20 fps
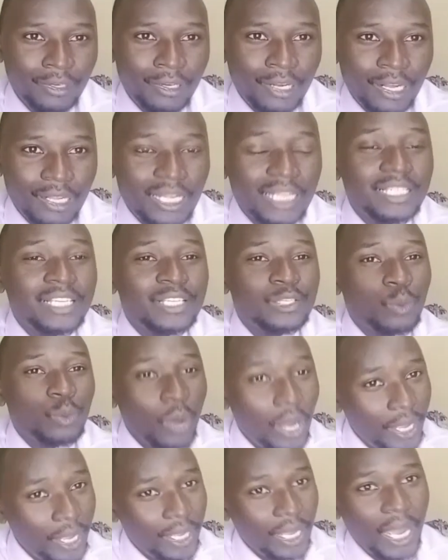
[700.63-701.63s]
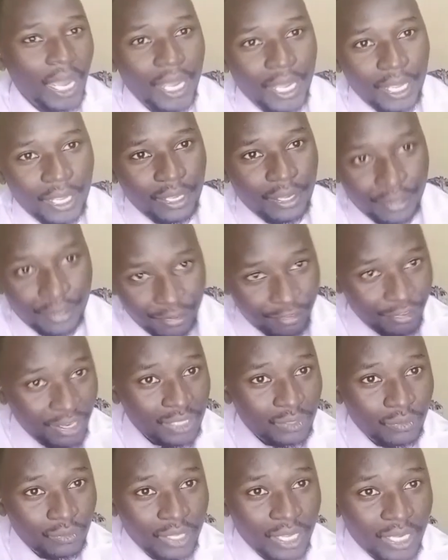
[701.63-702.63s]
And that is why I refer
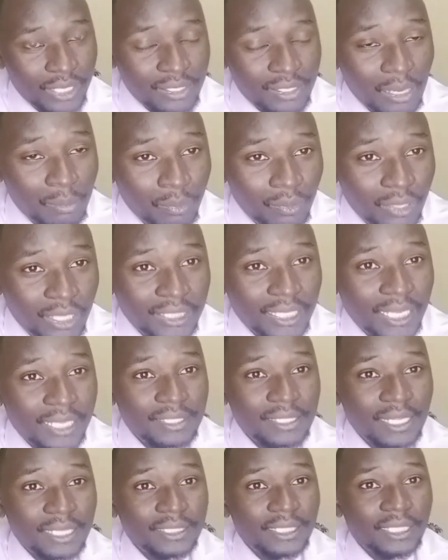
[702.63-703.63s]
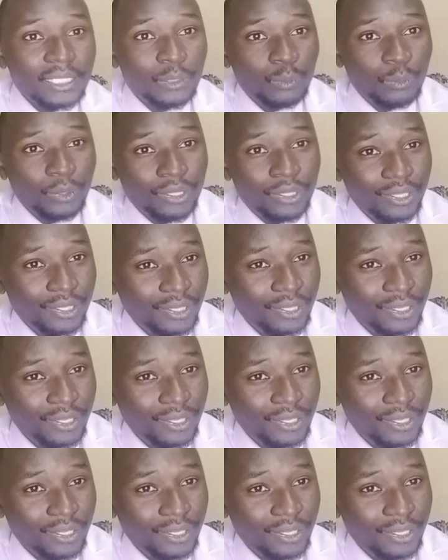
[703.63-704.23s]
to the example that I started with.